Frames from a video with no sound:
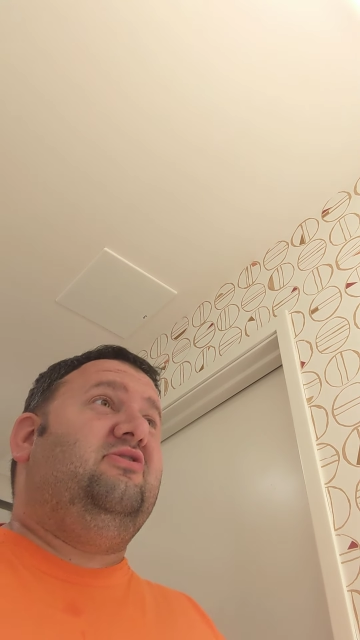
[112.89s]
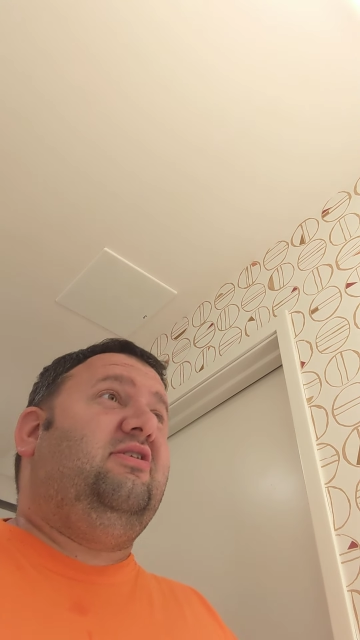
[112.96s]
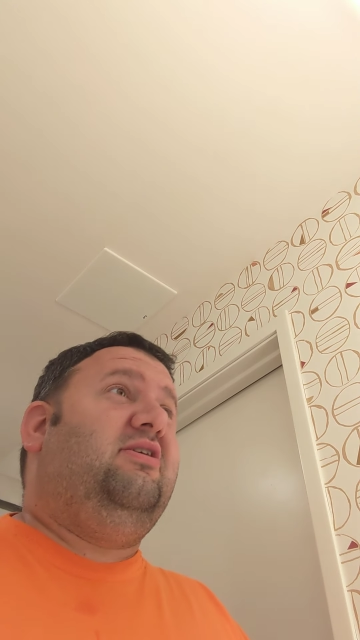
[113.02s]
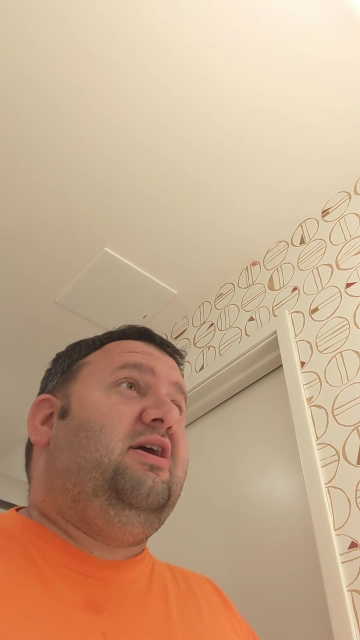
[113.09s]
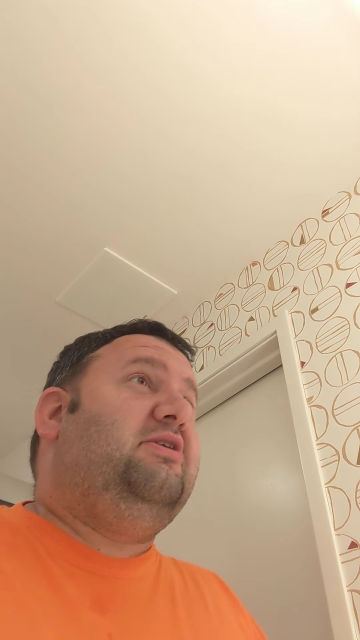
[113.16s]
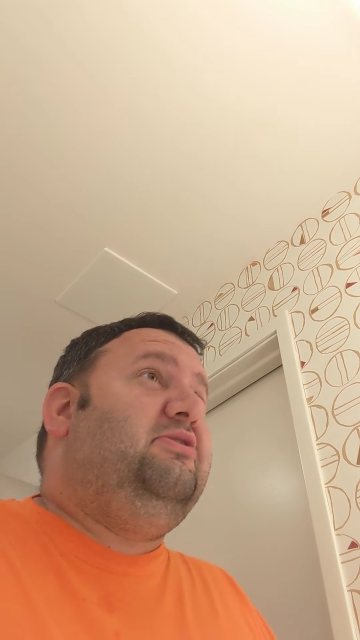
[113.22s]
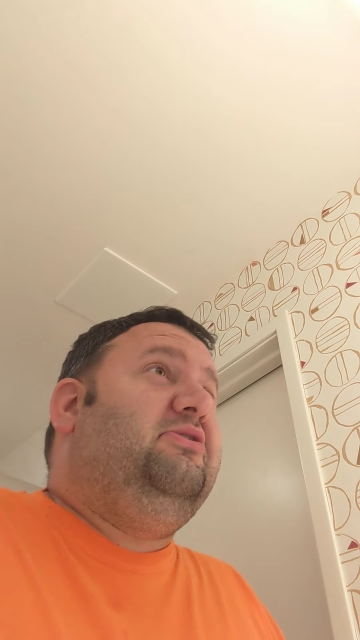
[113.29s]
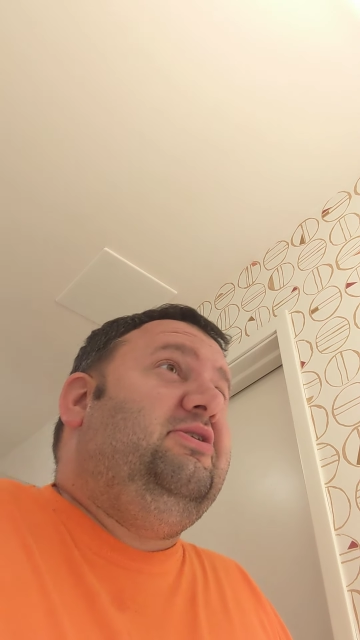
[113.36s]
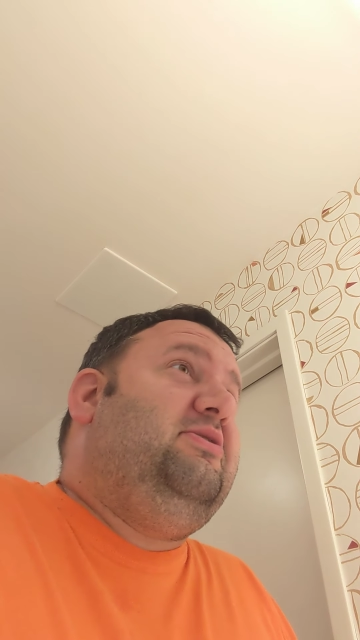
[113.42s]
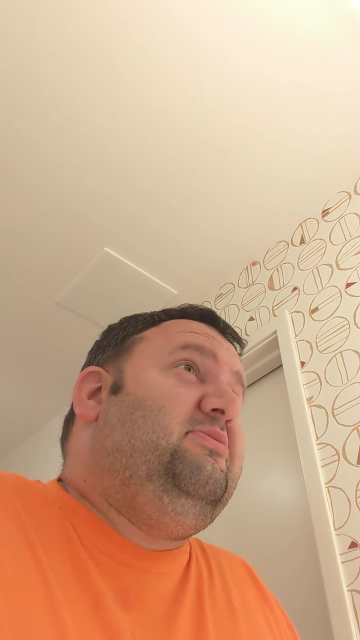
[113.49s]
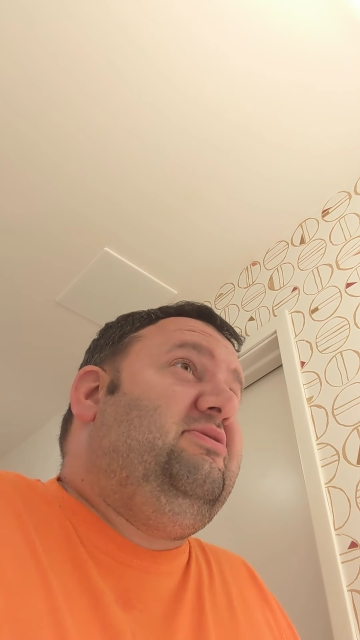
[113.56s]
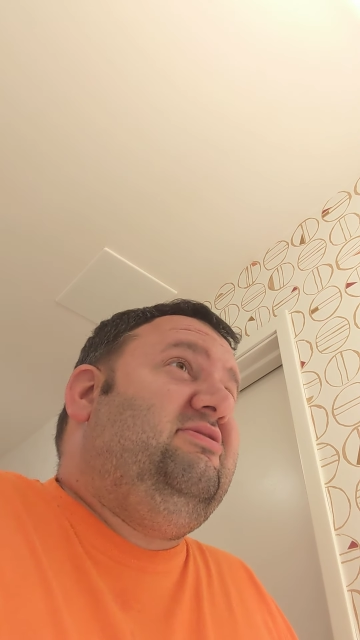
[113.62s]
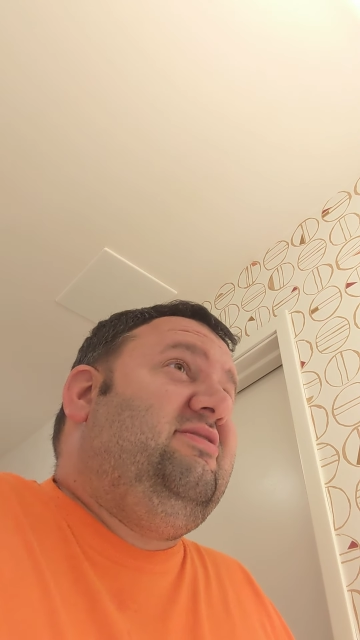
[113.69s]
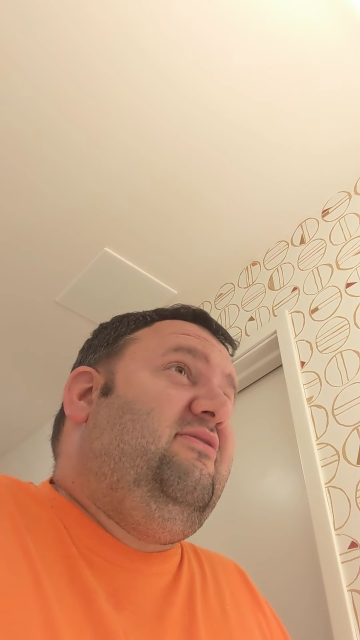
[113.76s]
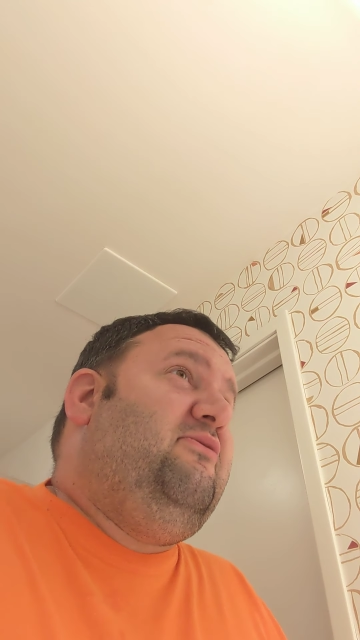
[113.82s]
I like to look at
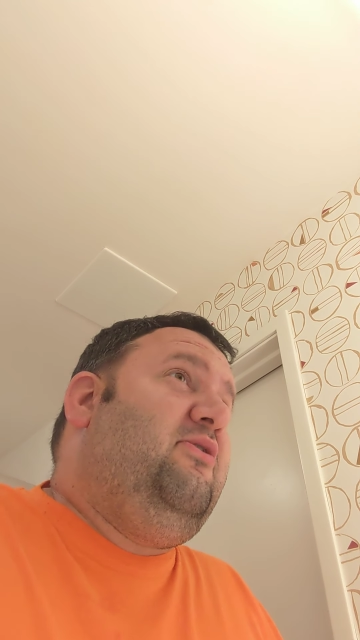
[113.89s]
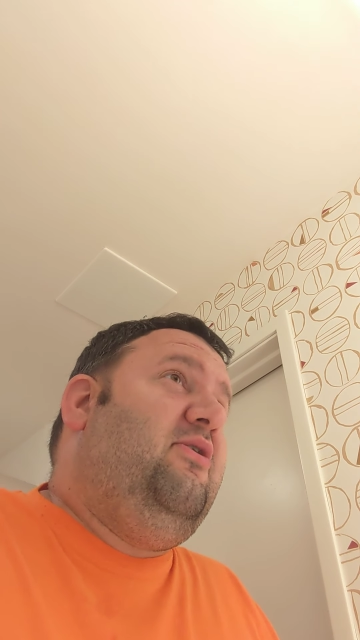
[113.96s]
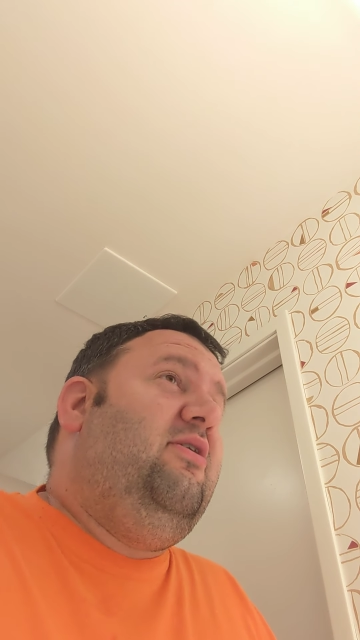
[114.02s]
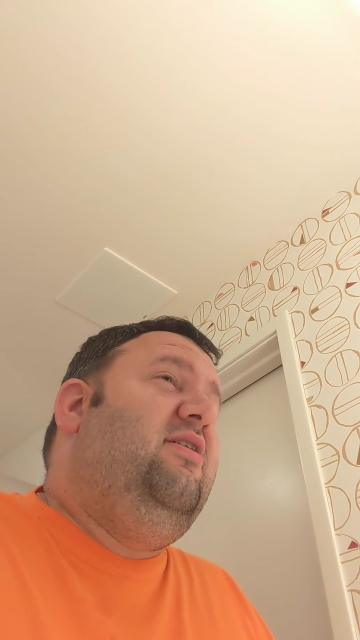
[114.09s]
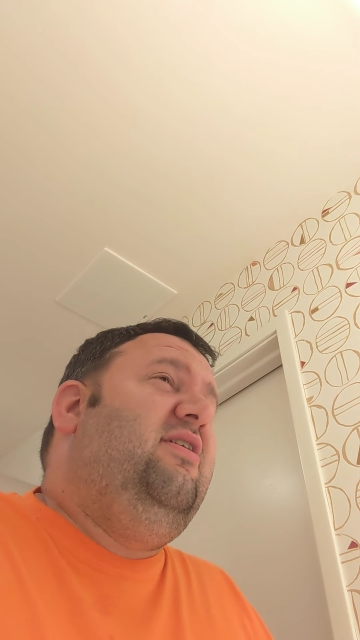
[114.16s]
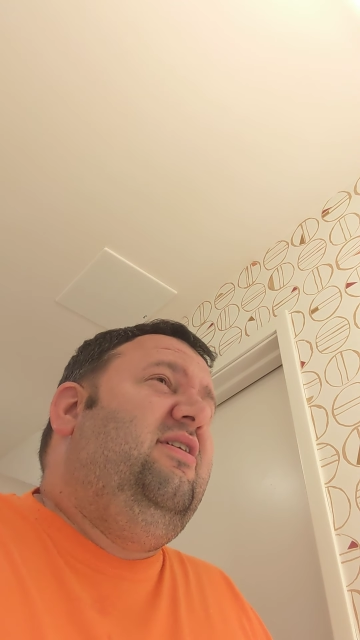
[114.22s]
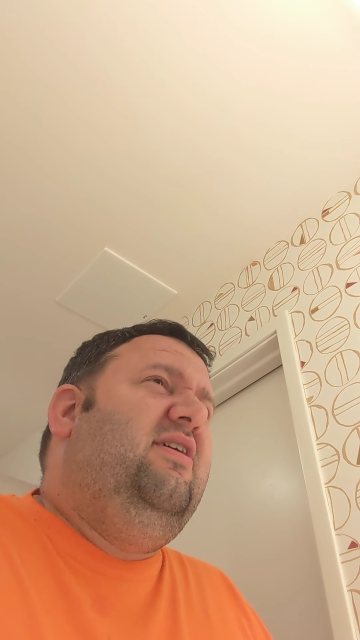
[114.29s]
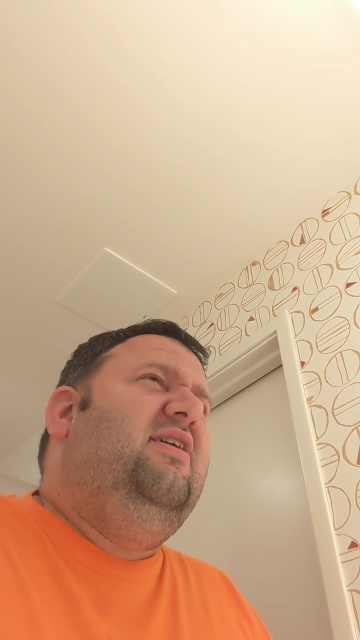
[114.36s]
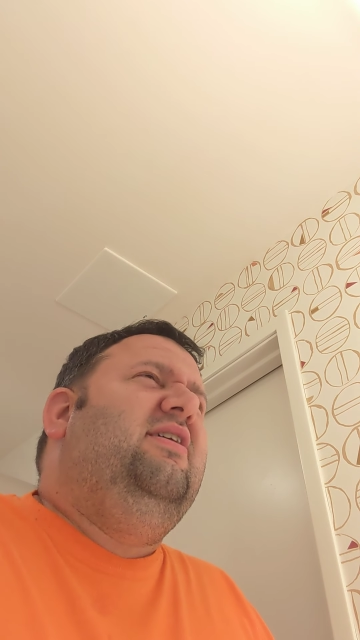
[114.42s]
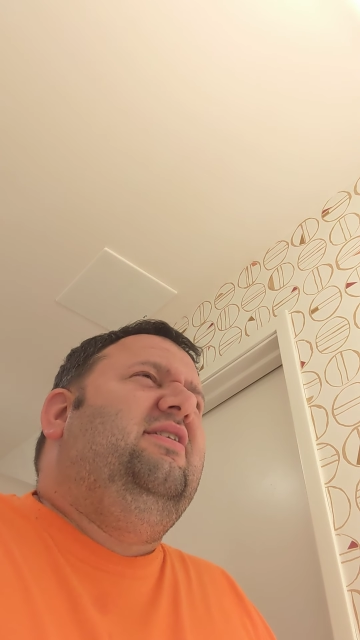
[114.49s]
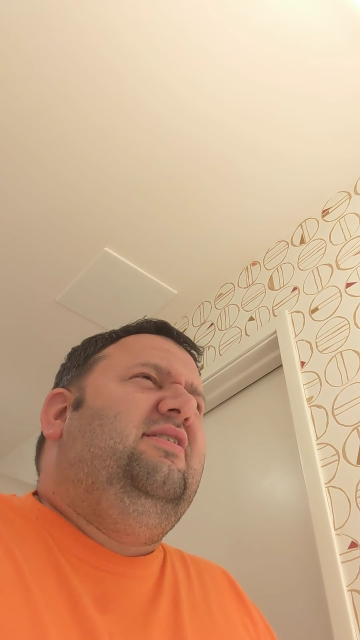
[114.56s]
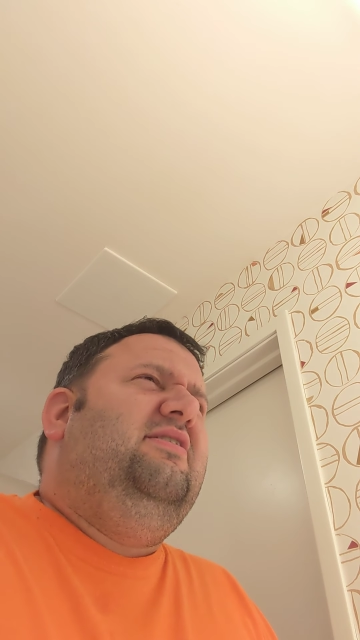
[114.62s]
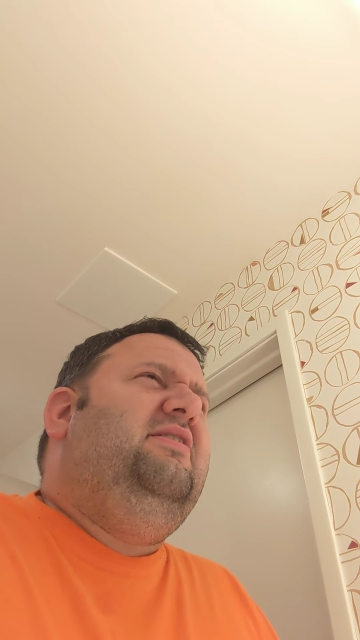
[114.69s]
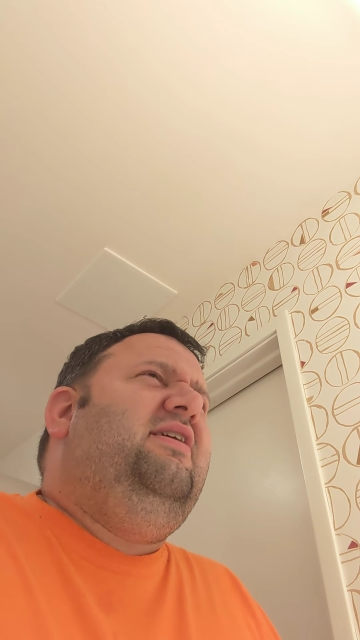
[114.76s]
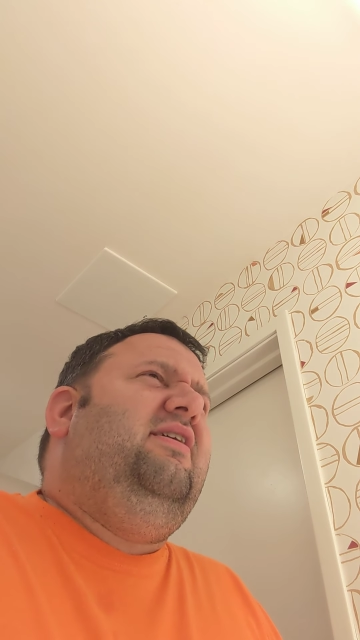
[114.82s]
myself and go,
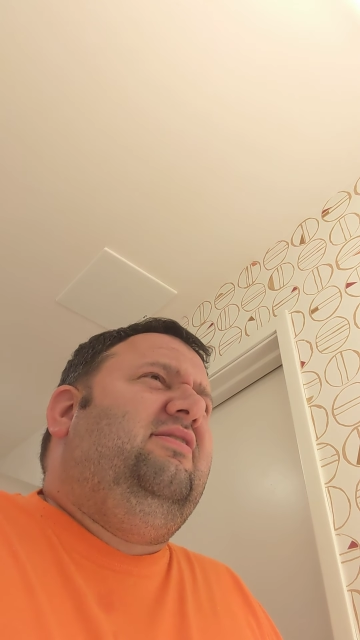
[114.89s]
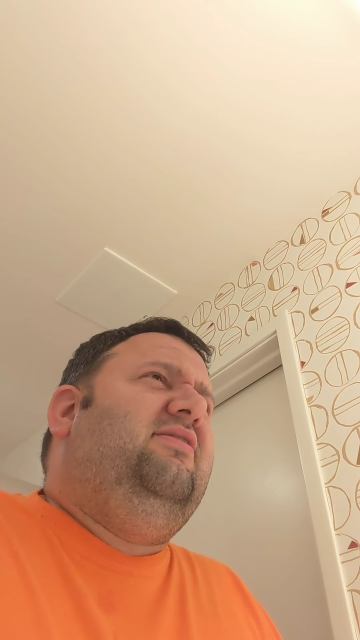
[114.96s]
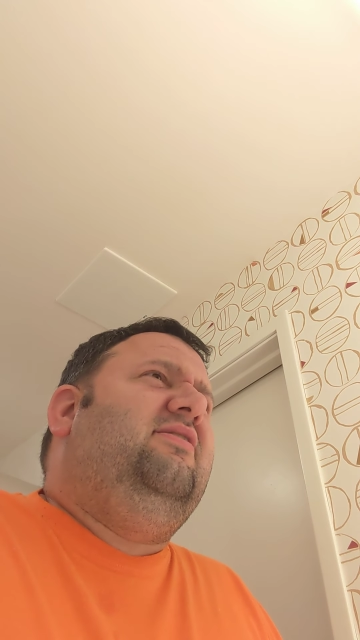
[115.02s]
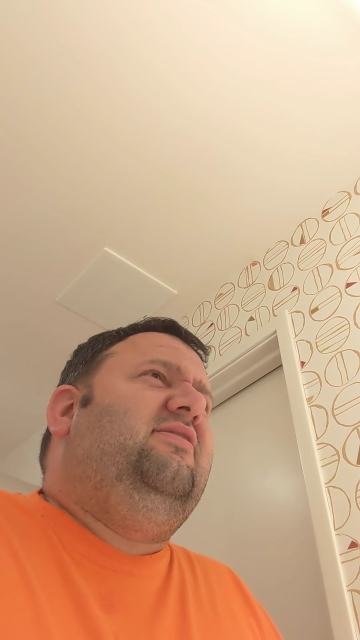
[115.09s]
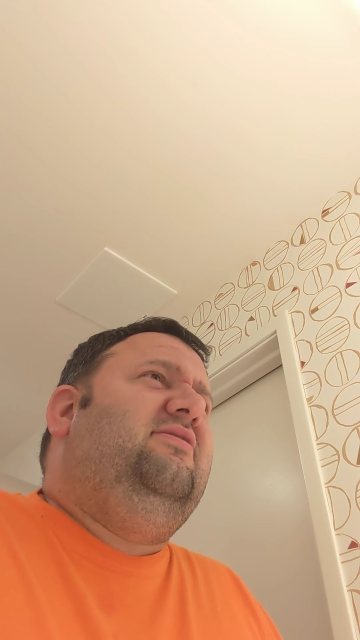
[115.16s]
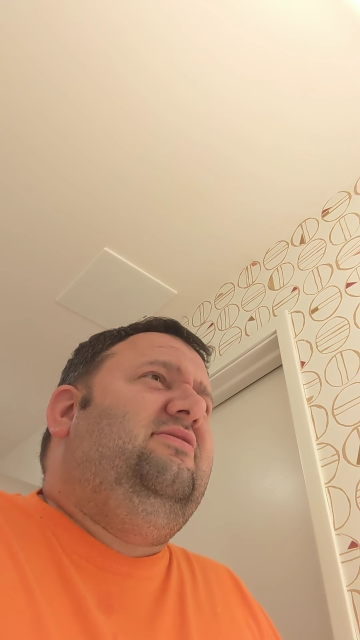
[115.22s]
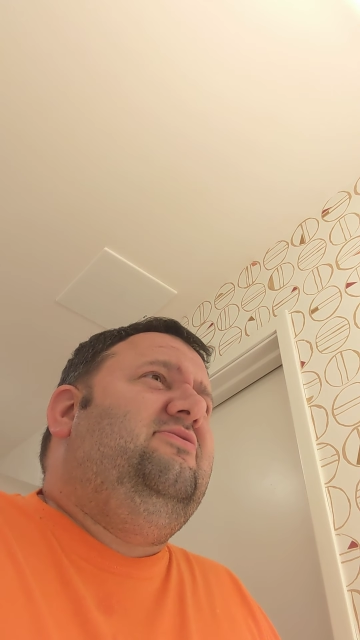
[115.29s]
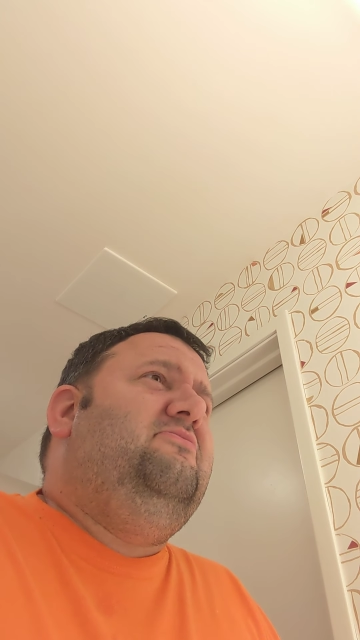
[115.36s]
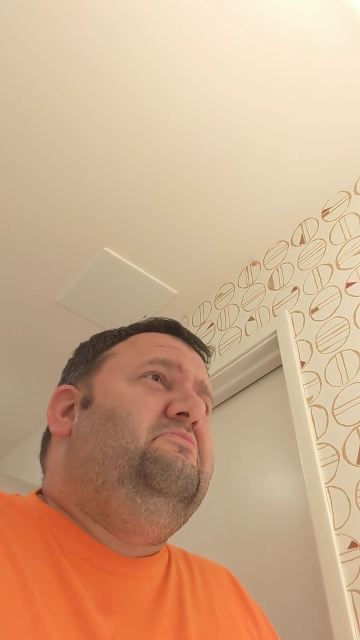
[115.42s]
I'm not looking too